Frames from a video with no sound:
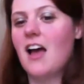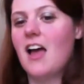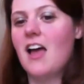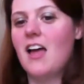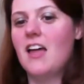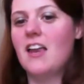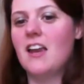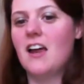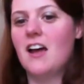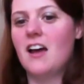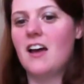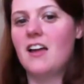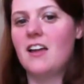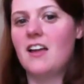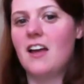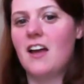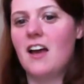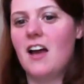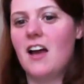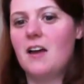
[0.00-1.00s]
and
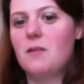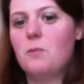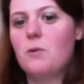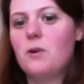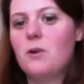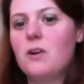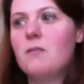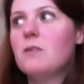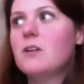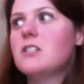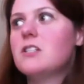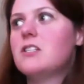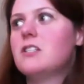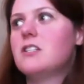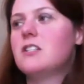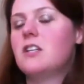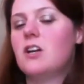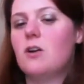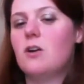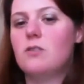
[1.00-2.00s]
I pretty much
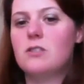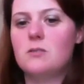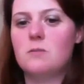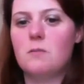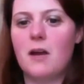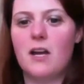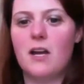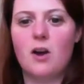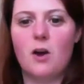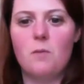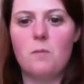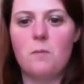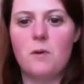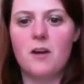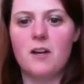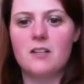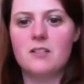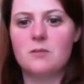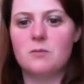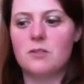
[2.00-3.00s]
go to my
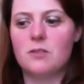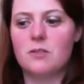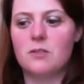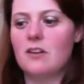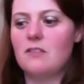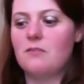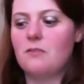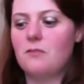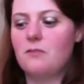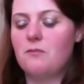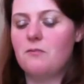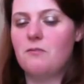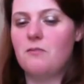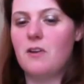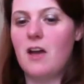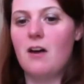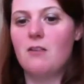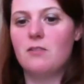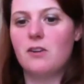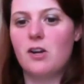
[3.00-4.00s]
Copics. Once I
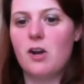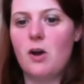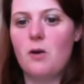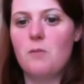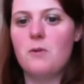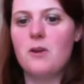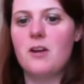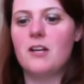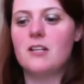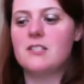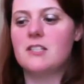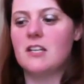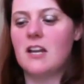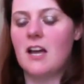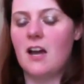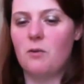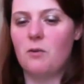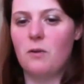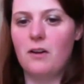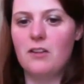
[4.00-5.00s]
found Copics and
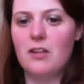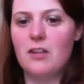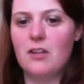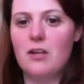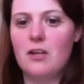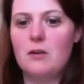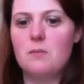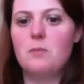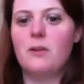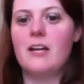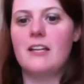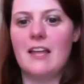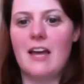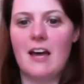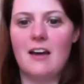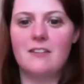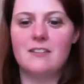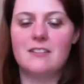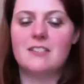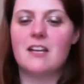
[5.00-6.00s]
how well they
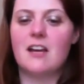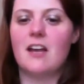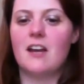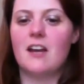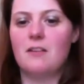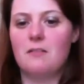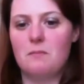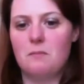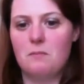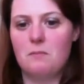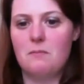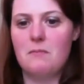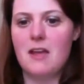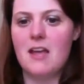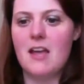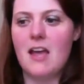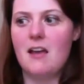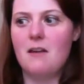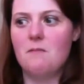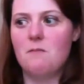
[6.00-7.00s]
blend, that's kind of
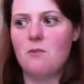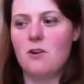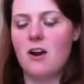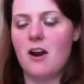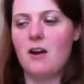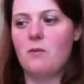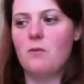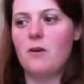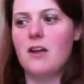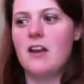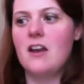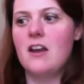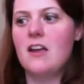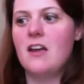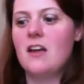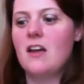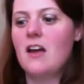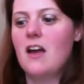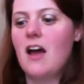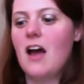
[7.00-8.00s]
became where I went.
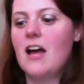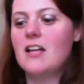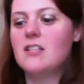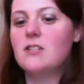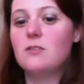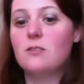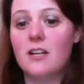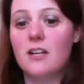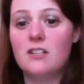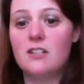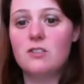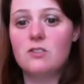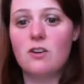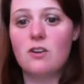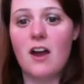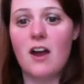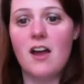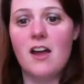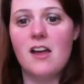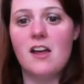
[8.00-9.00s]
I do like to
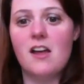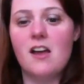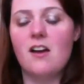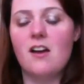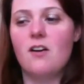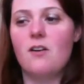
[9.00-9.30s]
try